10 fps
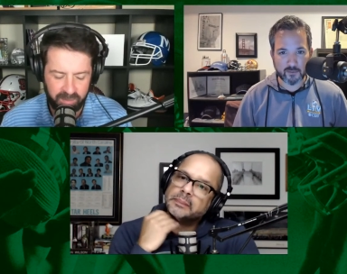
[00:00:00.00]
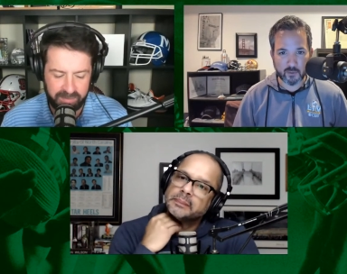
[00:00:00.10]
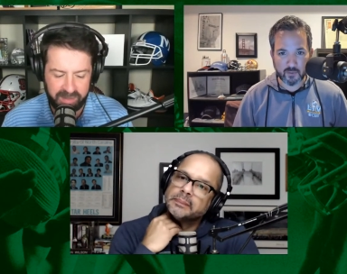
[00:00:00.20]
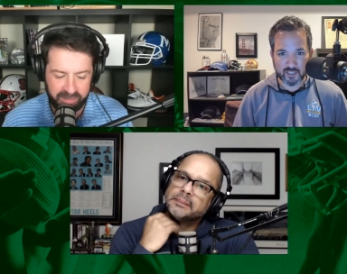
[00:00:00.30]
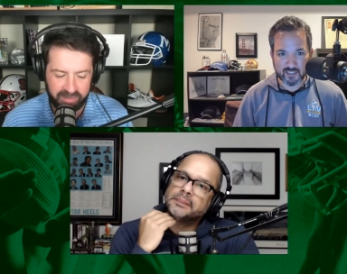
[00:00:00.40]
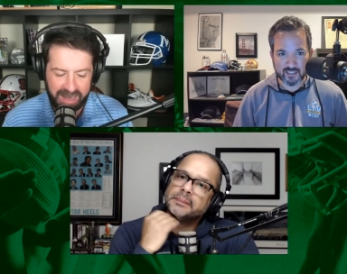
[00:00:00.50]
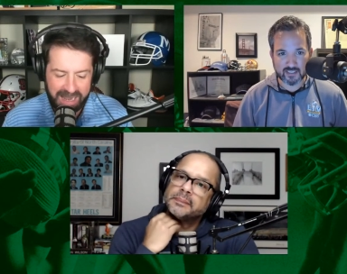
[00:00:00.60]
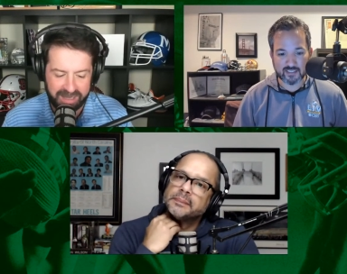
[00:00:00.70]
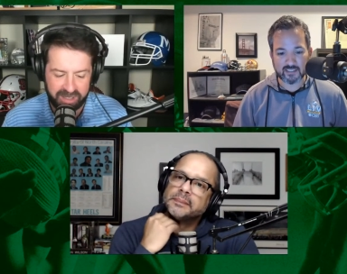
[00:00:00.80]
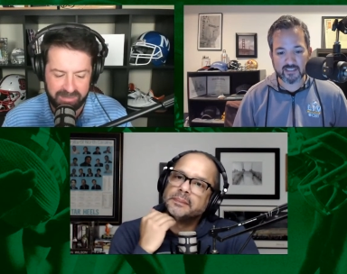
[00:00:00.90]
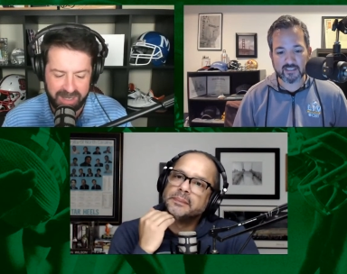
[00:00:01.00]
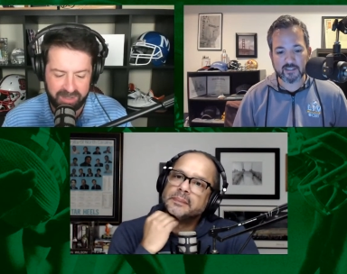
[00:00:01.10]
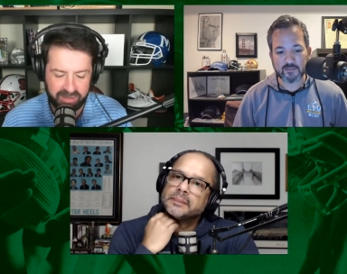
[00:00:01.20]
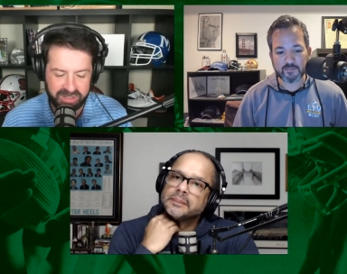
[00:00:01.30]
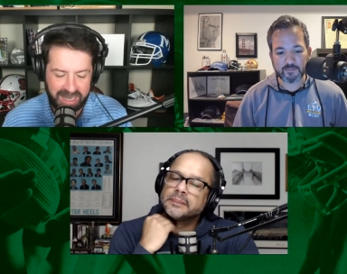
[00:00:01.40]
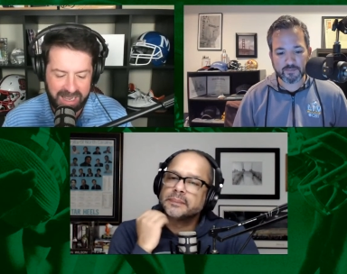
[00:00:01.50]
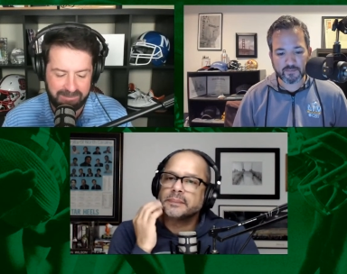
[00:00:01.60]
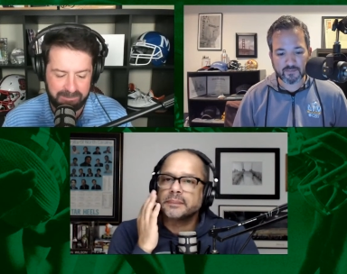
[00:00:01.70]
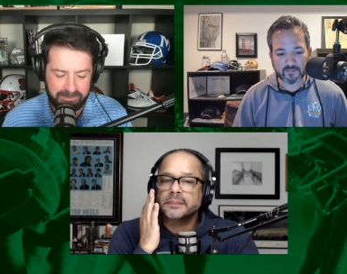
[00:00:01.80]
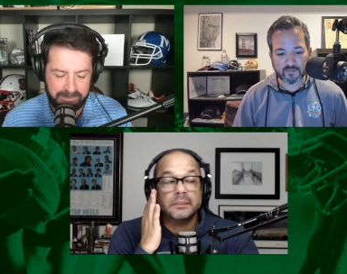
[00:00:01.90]
Speaker 1: oh, they, They're at Commanders, at
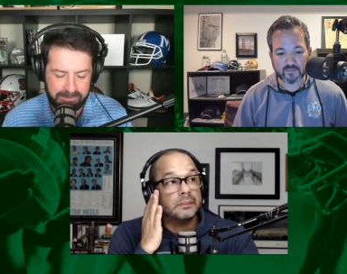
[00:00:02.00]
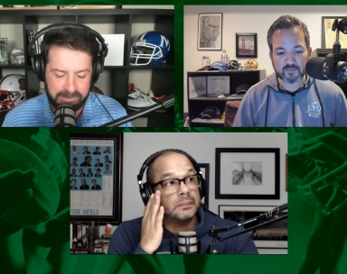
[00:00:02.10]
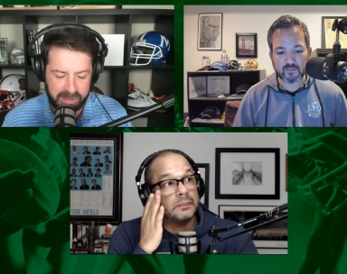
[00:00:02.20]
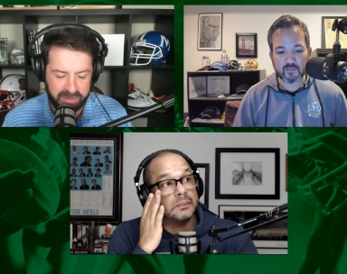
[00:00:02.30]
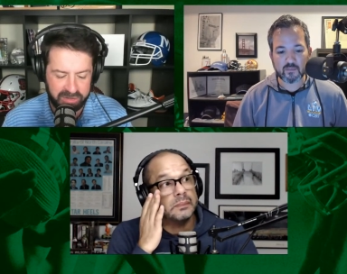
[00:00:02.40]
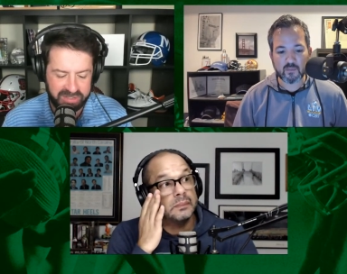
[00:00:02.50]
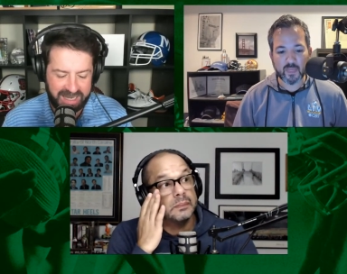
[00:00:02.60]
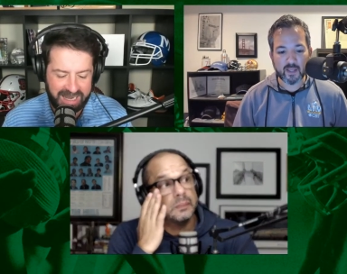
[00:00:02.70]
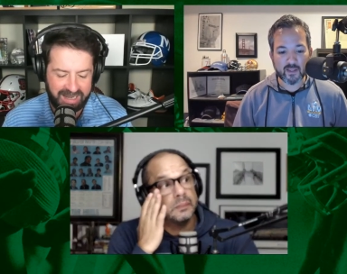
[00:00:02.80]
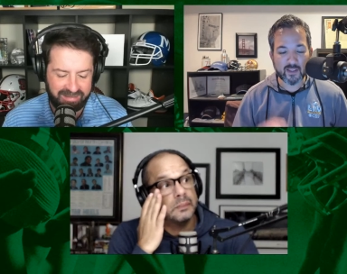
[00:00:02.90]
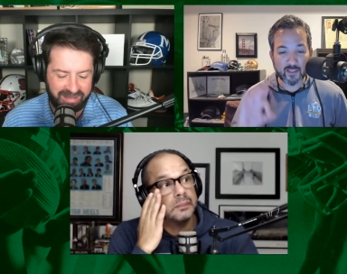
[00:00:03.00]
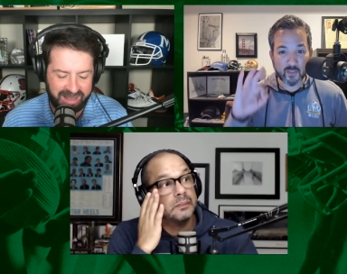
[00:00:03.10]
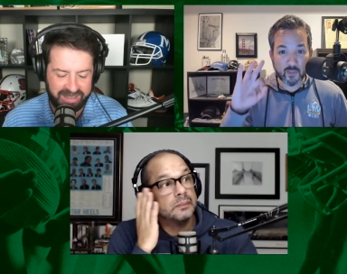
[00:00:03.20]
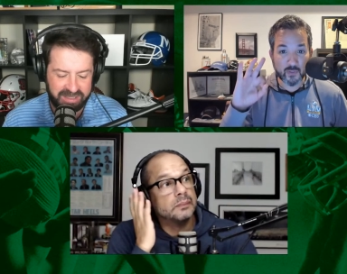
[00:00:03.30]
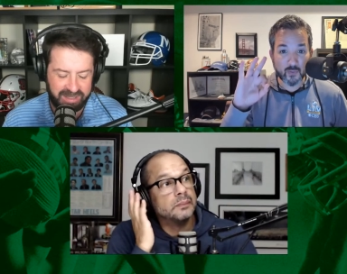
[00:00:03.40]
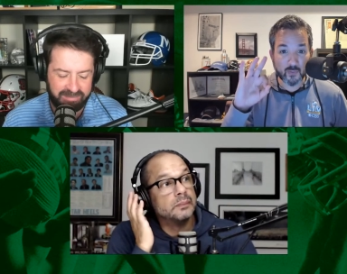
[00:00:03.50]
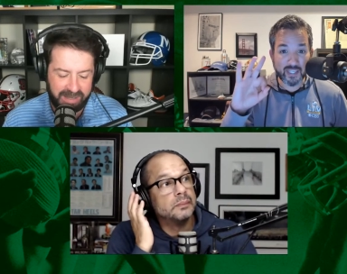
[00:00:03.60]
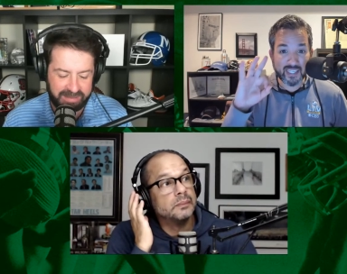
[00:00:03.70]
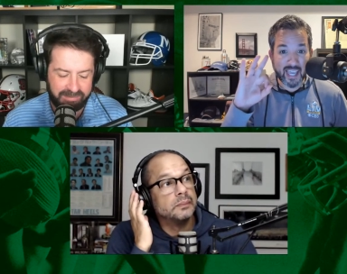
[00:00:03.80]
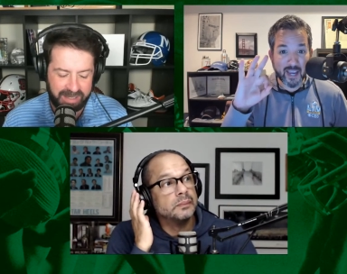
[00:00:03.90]
Bills, at Lions.
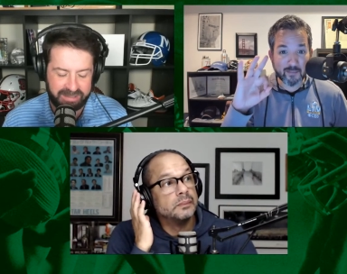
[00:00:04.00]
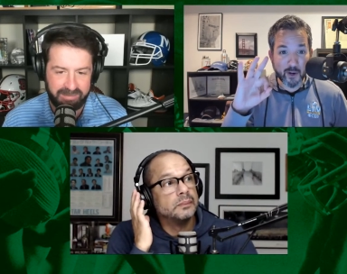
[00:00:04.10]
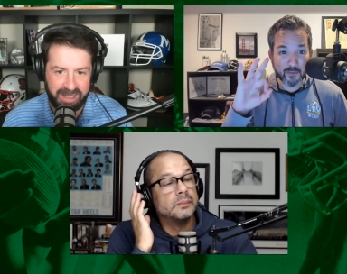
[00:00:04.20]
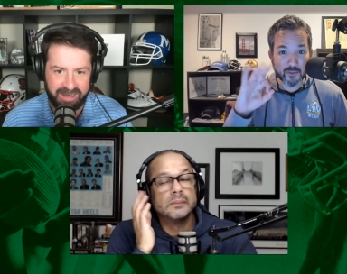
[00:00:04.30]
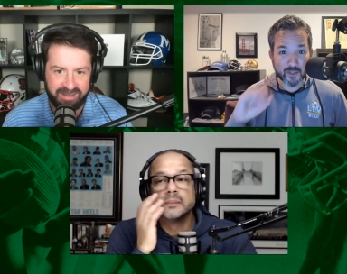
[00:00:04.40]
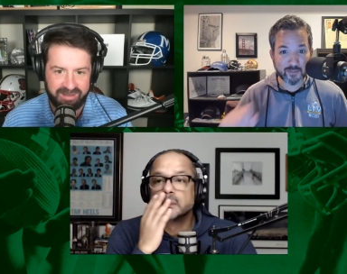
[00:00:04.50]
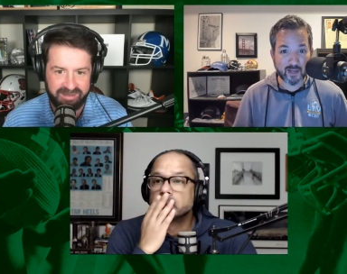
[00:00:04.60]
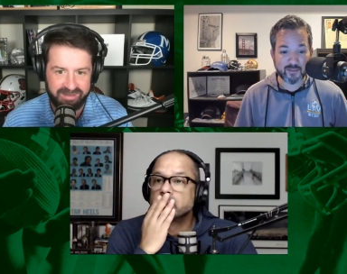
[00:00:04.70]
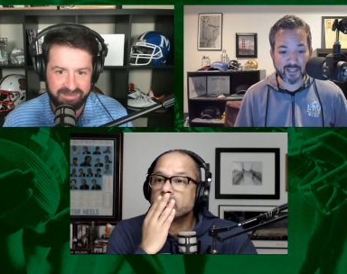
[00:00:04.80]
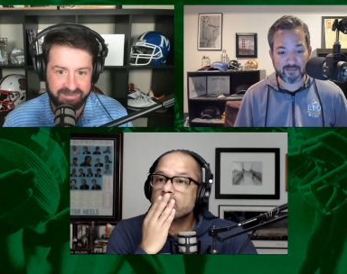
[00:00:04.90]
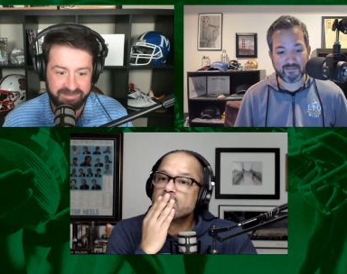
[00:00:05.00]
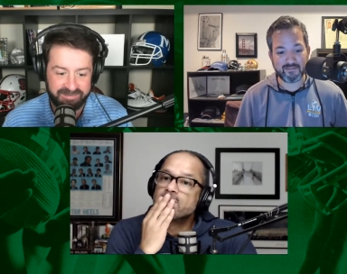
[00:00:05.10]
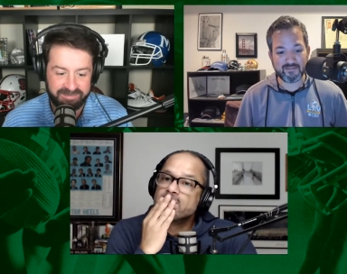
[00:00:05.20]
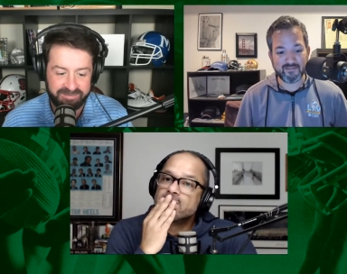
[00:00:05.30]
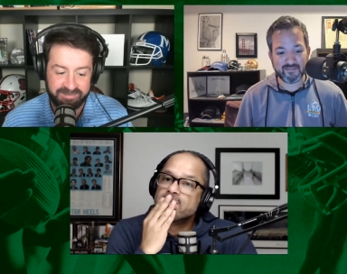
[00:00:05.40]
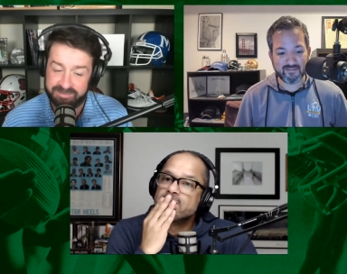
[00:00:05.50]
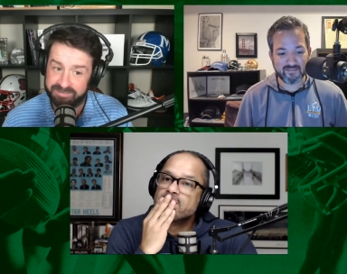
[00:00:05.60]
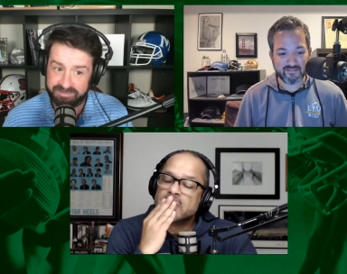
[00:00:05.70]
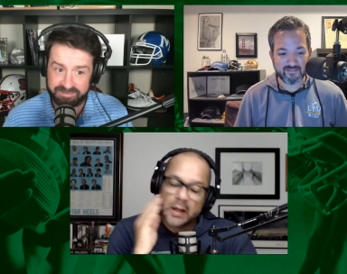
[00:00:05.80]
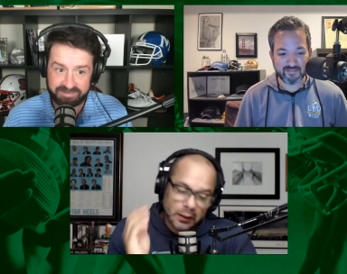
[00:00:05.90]
Three-game road trip coming up.
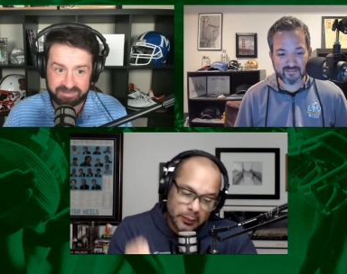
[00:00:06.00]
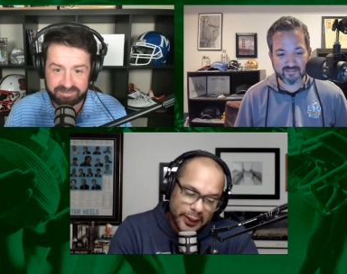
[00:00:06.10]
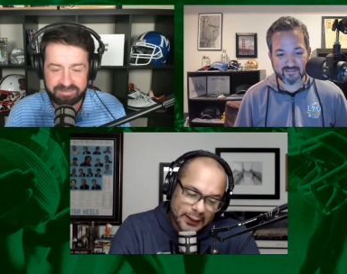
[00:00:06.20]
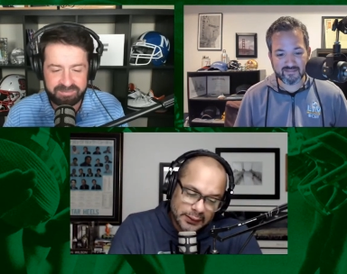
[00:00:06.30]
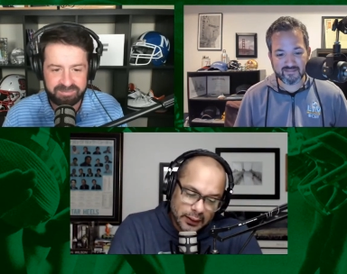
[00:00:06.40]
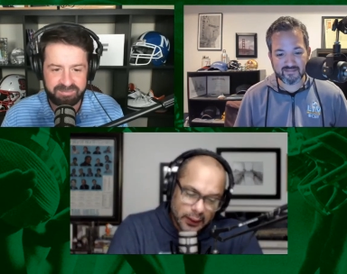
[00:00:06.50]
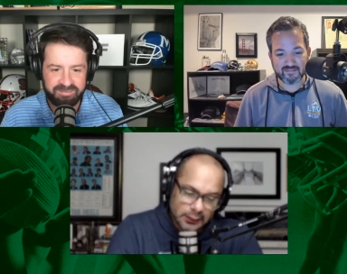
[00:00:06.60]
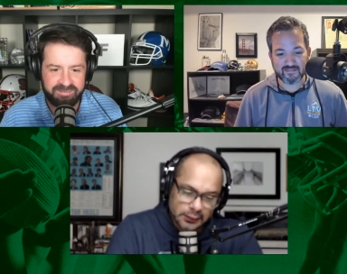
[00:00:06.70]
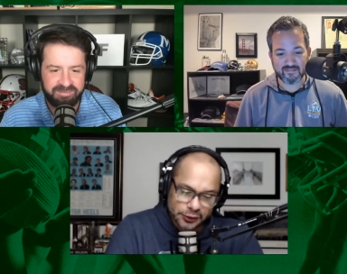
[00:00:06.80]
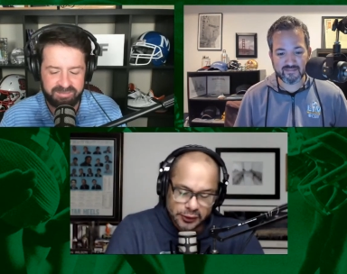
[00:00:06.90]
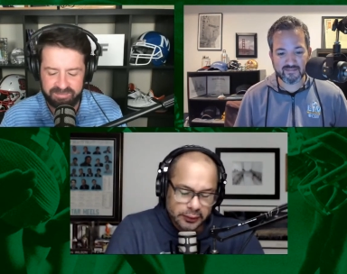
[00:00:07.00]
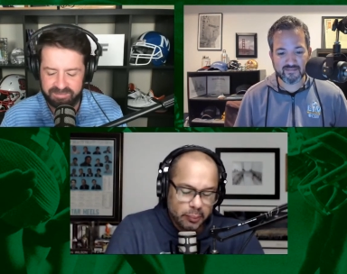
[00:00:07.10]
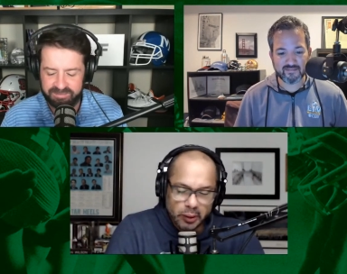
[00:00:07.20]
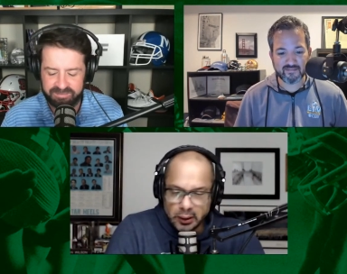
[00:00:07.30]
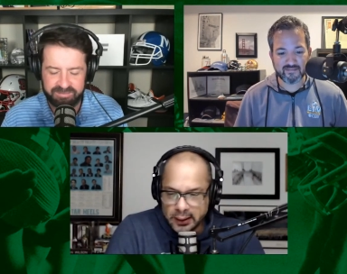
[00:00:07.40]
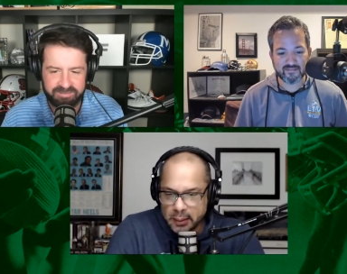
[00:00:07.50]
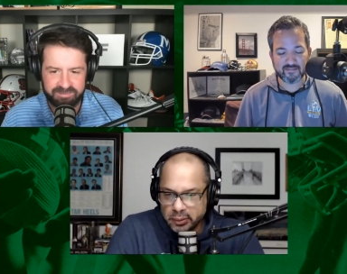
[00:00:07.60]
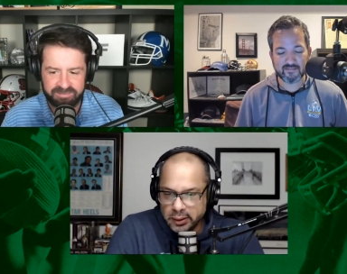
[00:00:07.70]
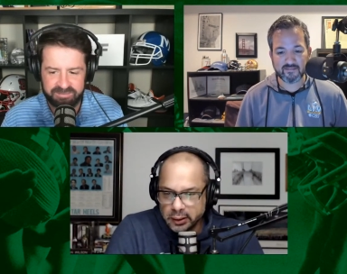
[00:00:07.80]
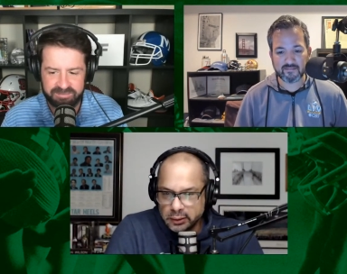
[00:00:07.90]
Speaker 2: Let me ask you this. Just a completely
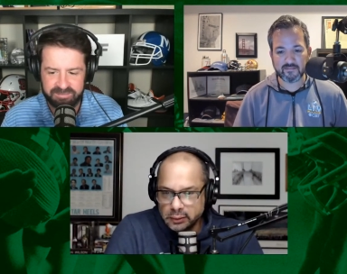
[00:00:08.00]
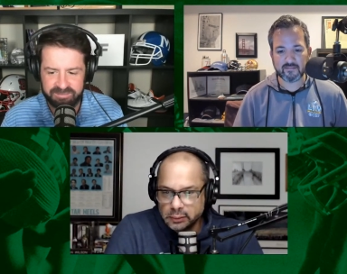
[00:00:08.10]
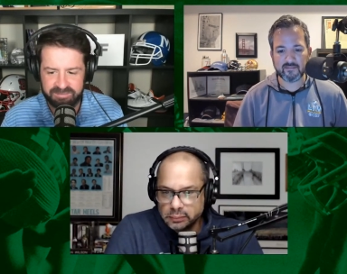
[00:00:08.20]
hypothetical